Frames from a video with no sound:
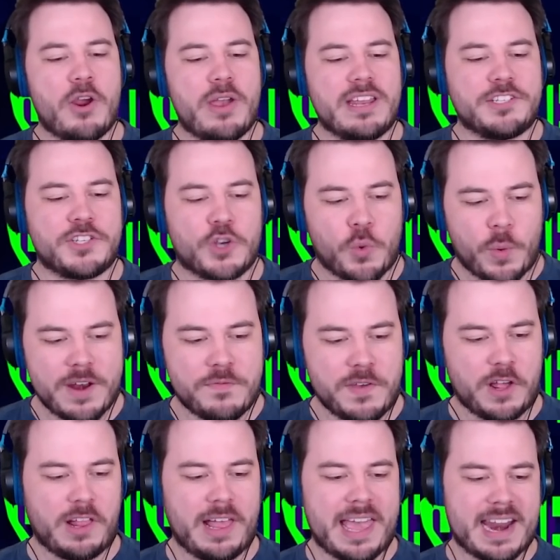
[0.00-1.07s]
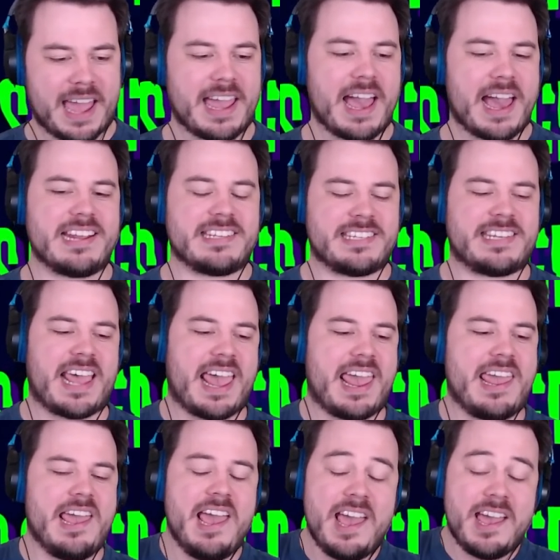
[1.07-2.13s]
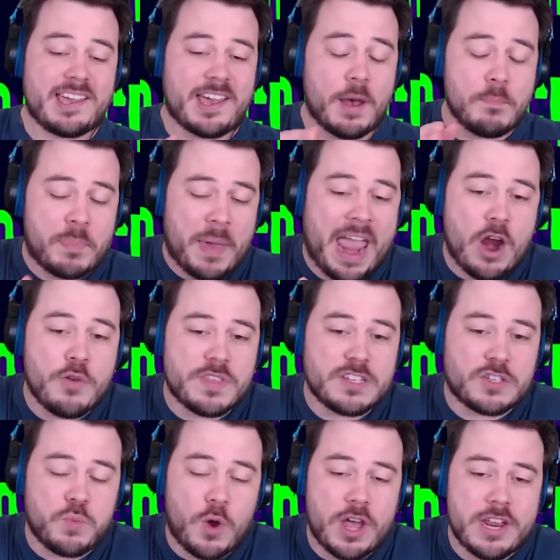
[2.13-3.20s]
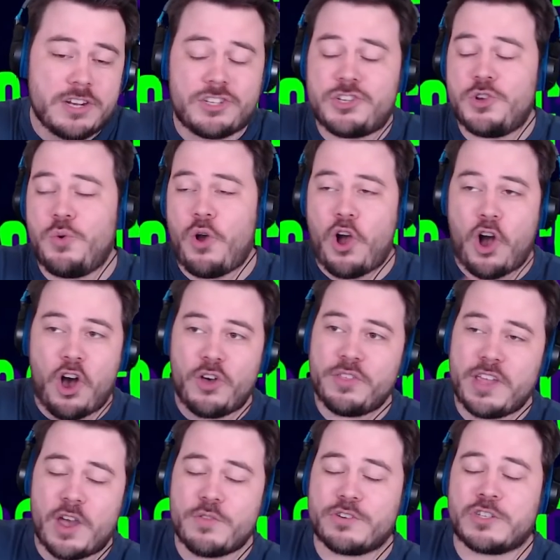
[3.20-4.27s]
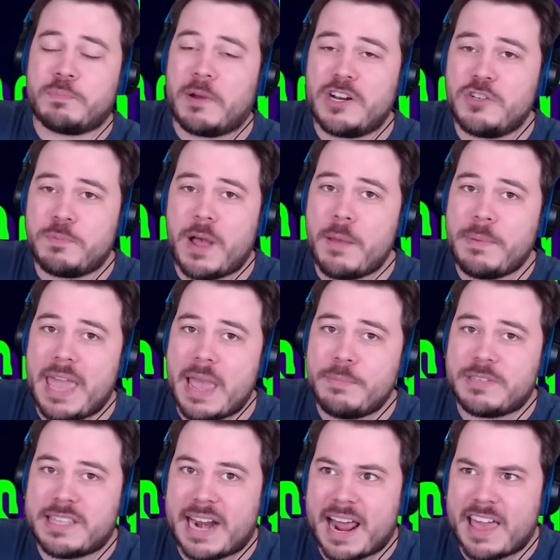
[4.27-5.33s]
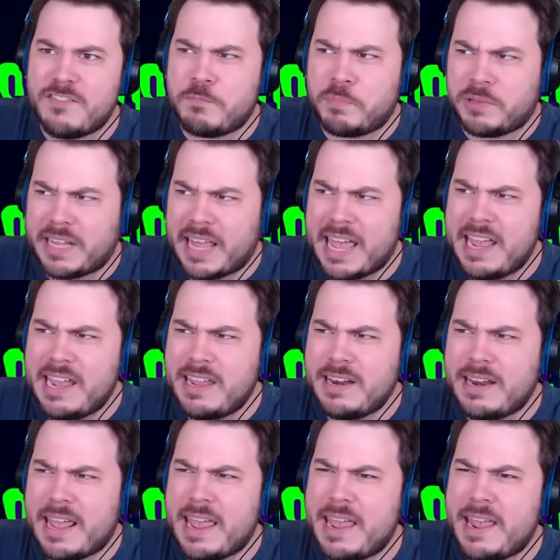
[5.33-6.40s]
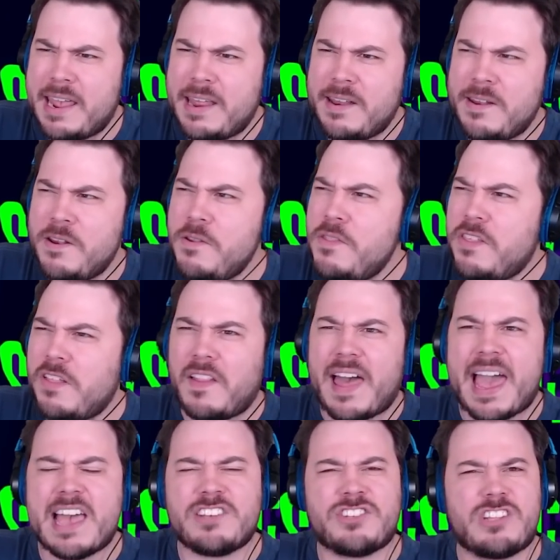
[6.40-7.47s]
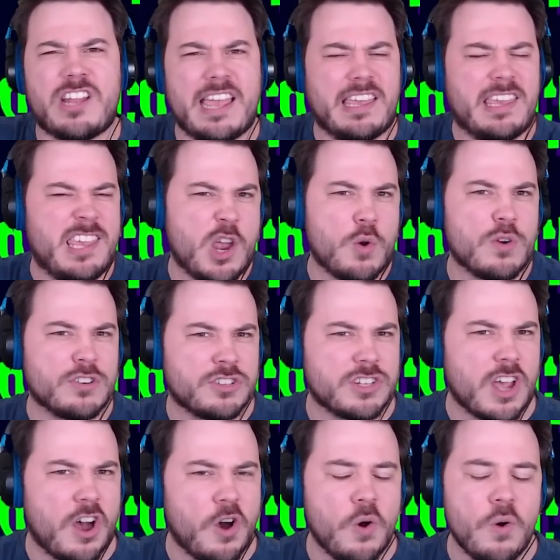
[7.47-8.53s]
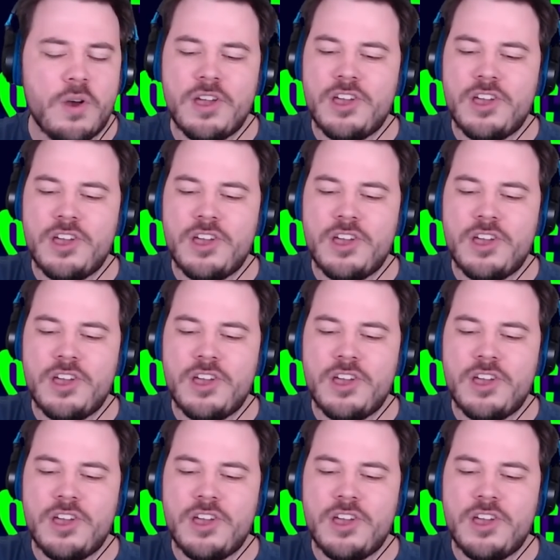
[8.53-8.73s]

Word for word: in Squidville, and I gotta say, compare this one to all the other SpongeBob games that I've played in the last like year or so.